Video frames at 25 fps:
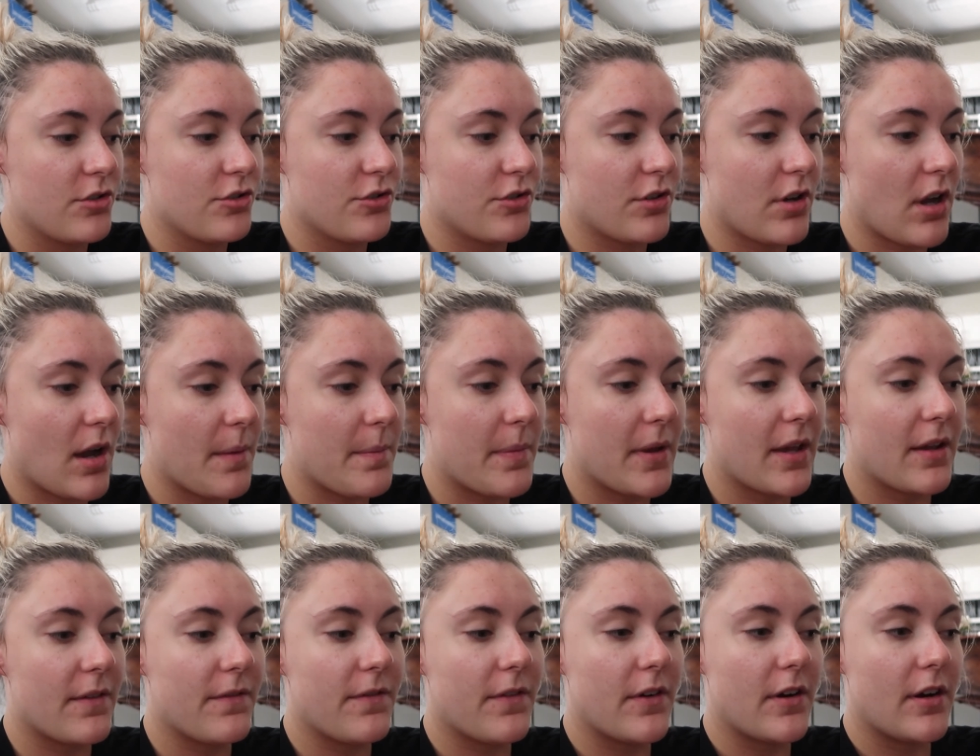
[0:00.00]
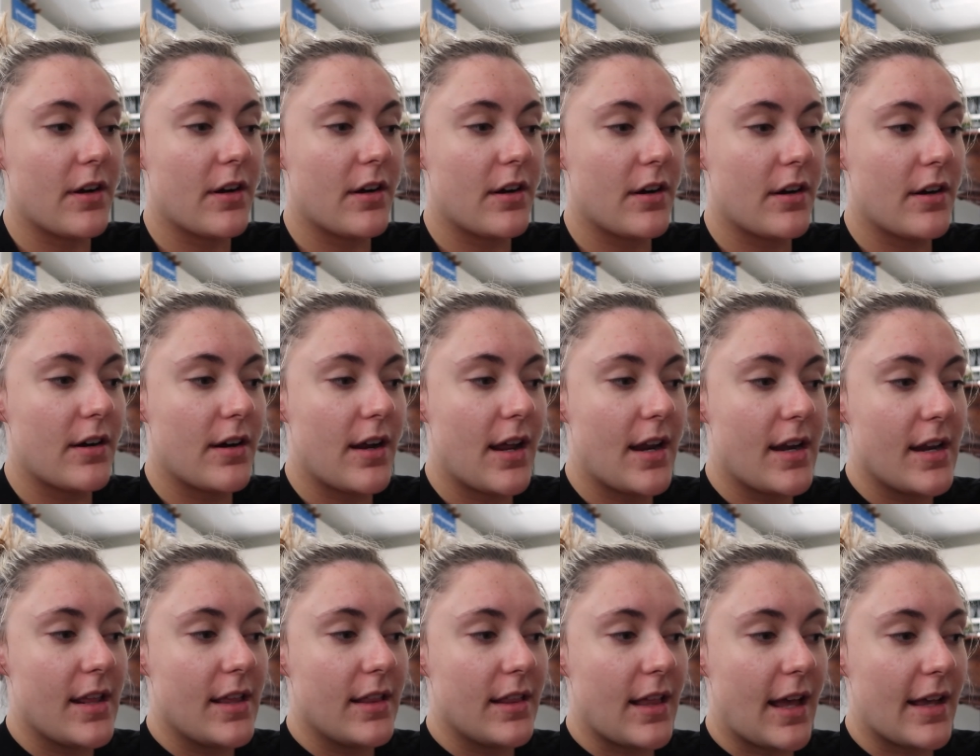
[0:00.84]
shopping for
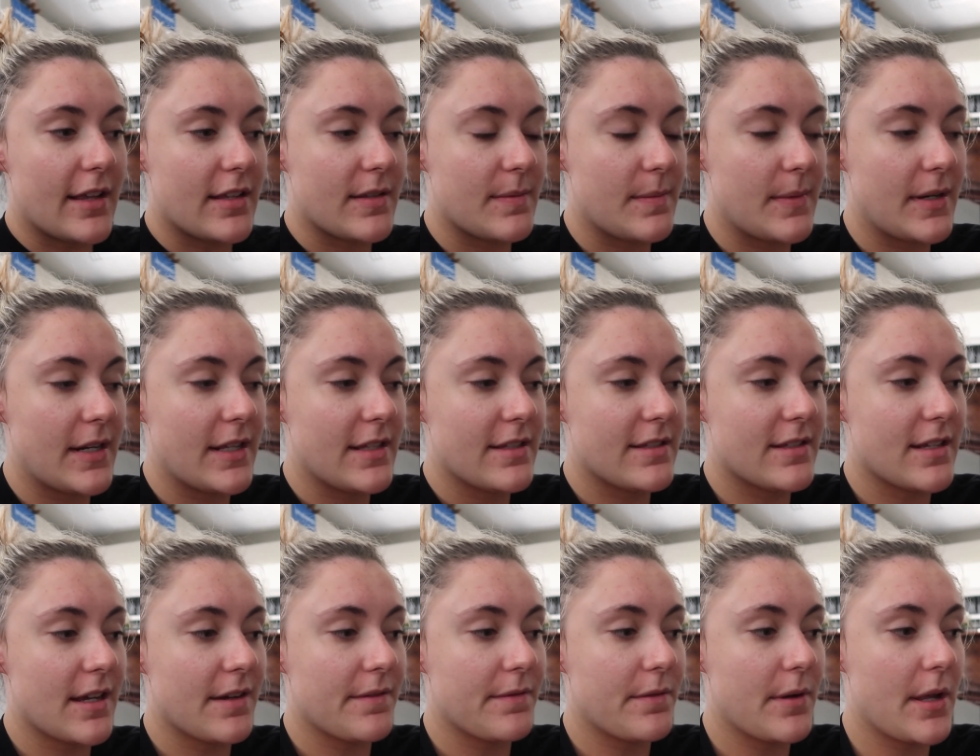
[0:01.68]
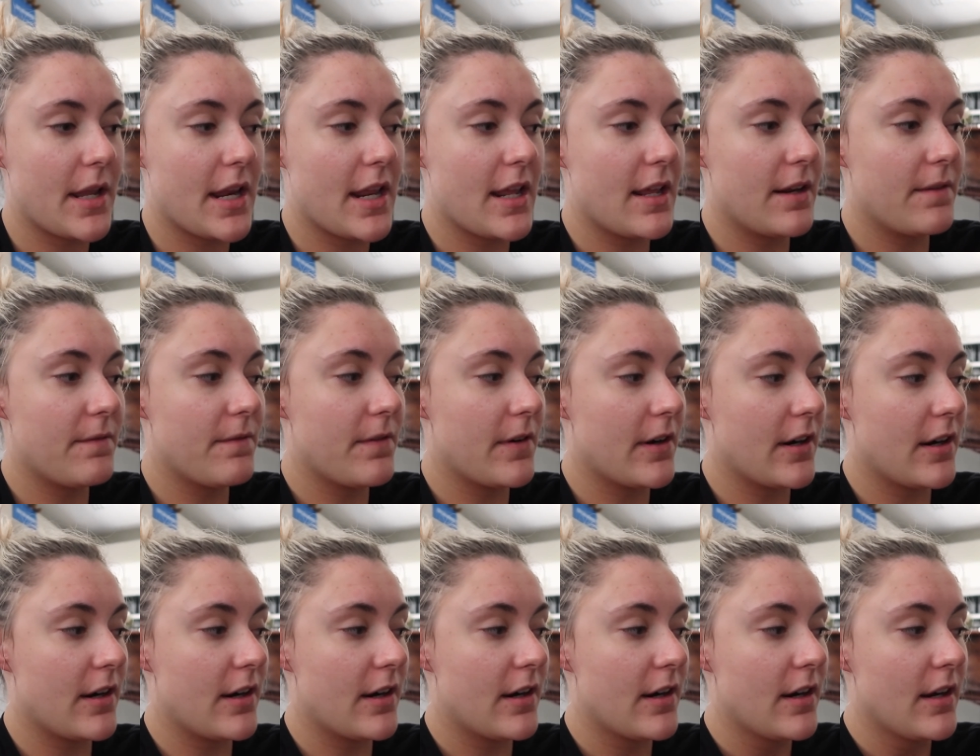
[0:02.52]
any last minute stuff we need
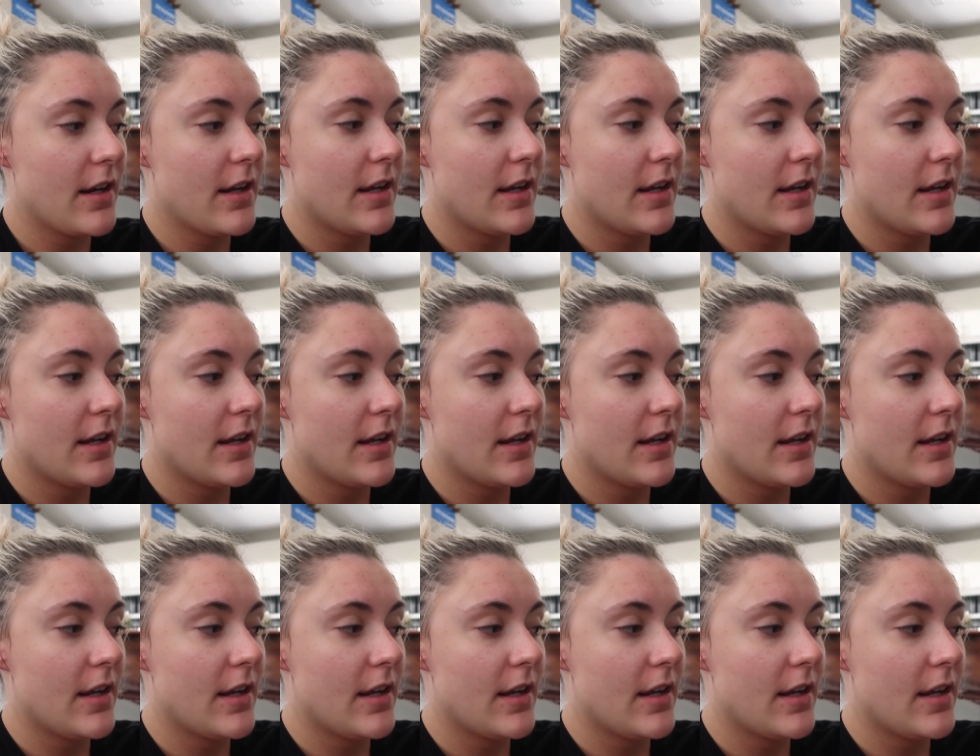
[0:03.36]
for